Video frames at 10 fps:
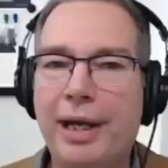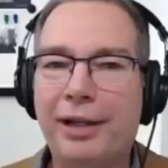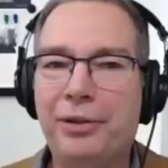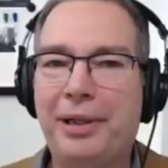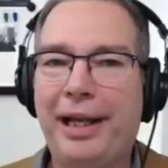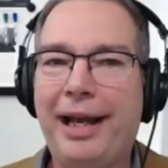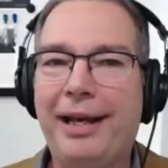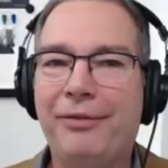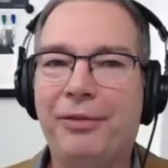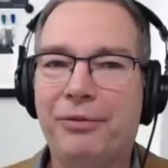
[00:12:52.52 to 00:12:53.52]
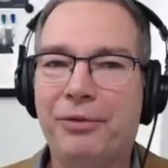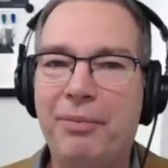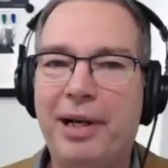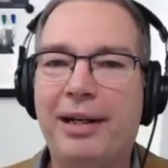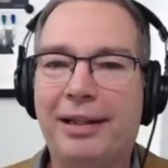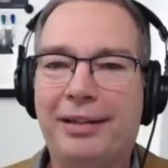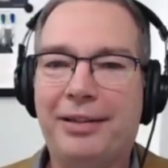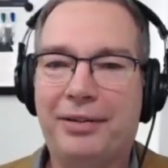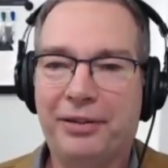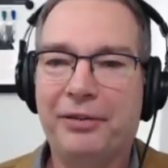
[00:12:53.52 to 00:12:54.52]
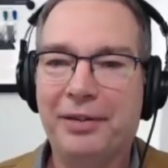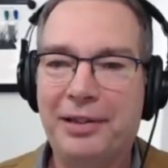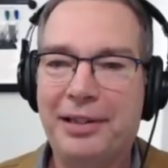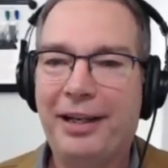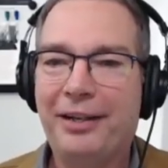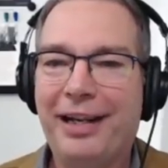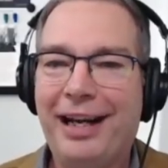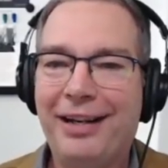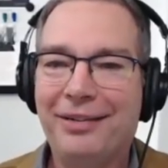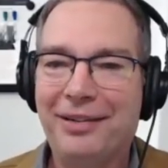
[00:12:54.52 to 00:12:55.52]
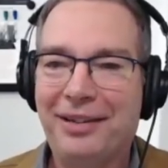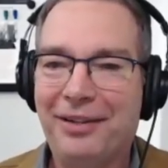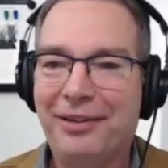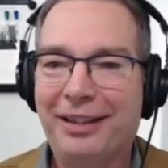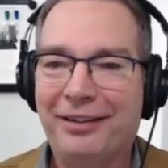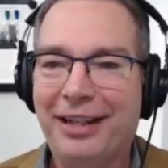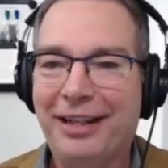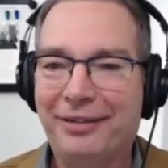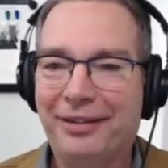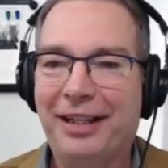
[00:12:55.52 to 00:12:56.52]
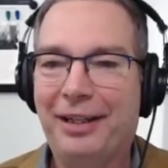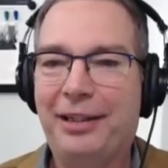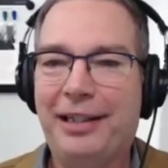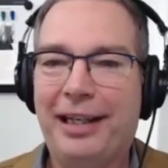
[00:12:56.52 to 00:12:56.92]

you actually have robotic servants at your house going around like...